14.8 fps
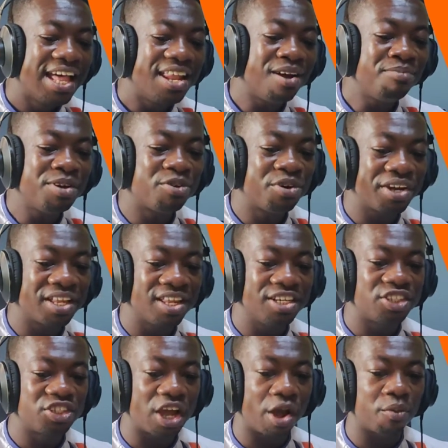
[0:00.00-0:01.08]
Let me quickly
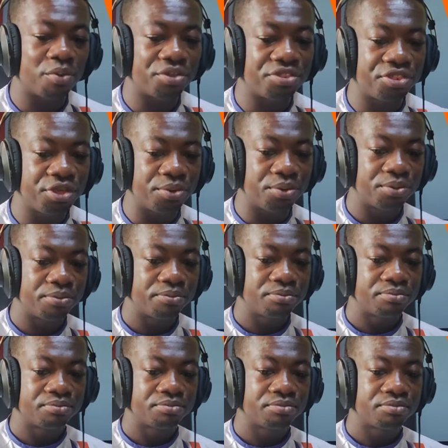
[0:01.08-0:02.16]
share with you
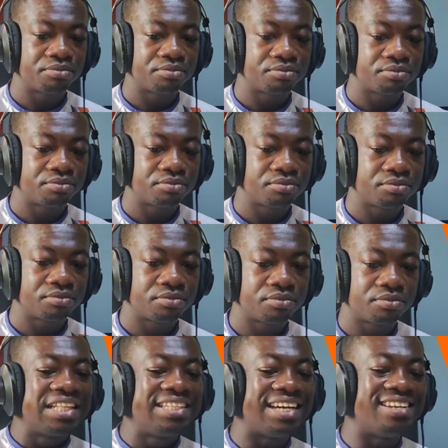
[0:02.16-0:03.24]

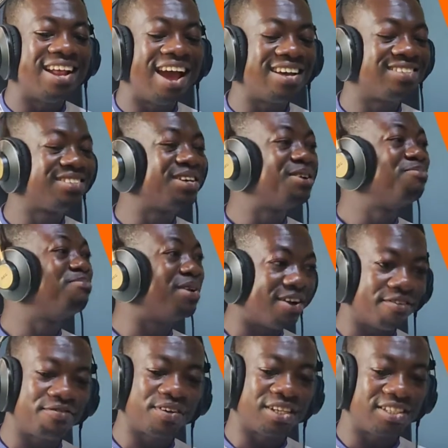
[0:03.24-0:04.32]
the next
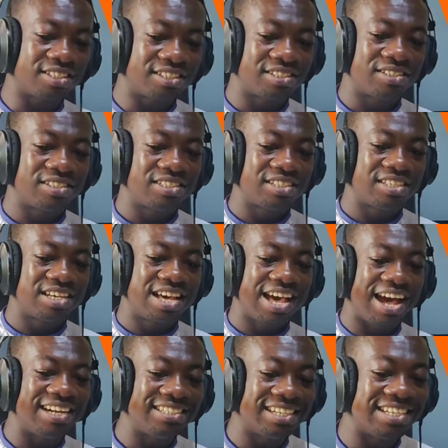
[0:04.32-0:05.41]
benefit.
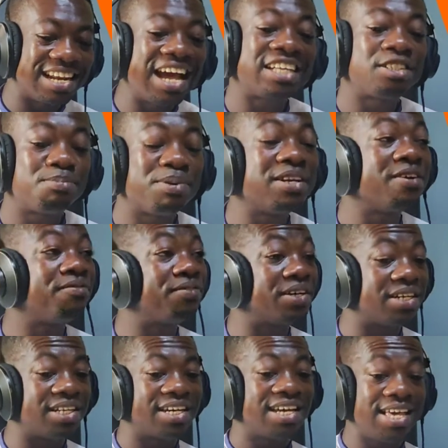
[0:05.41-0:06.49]
And the next
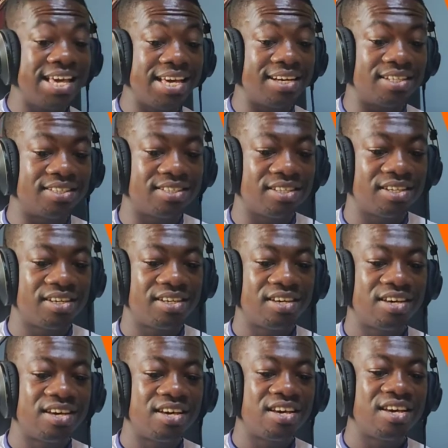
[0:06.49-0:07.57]
benefit is
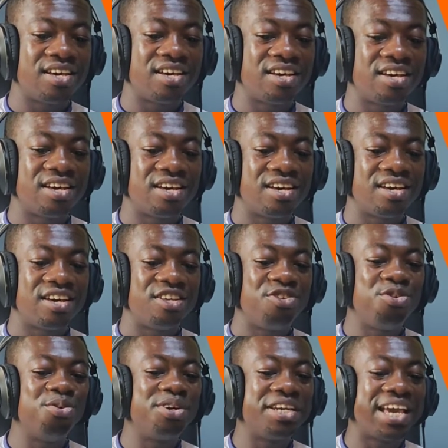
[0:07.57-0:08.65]

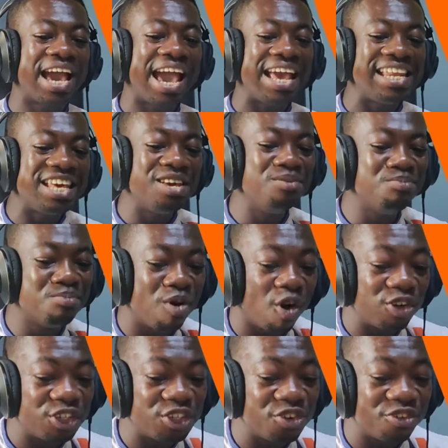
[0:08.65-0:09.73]
you gain
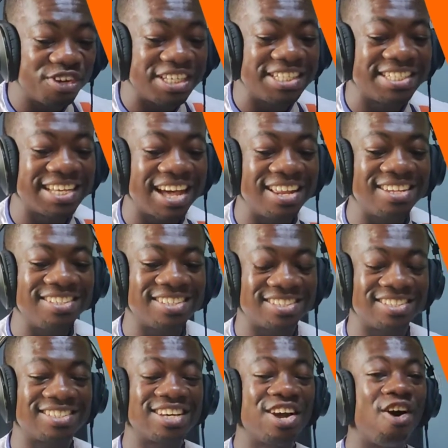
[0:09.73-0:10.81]
emotional
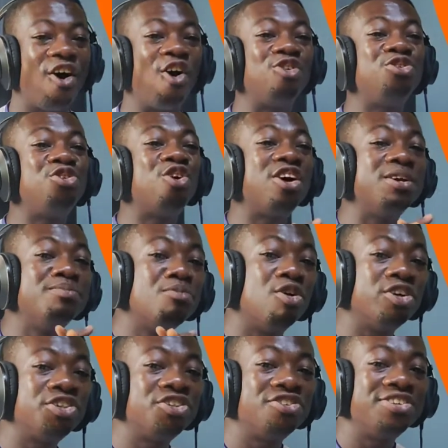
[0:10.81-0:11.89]
intelligence, or your
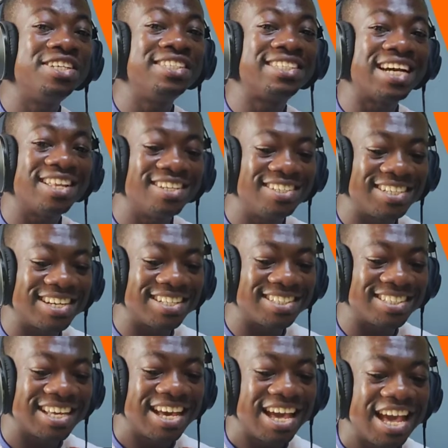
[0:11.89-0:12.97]
emotional
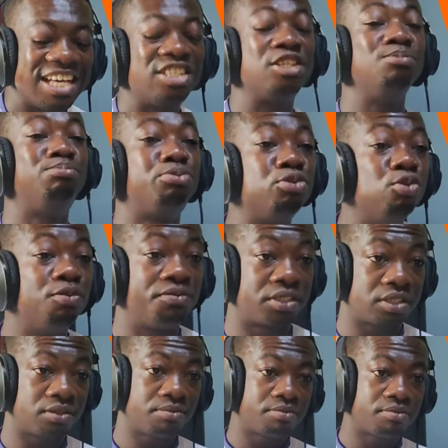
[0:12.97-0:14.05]
intelligence is improved.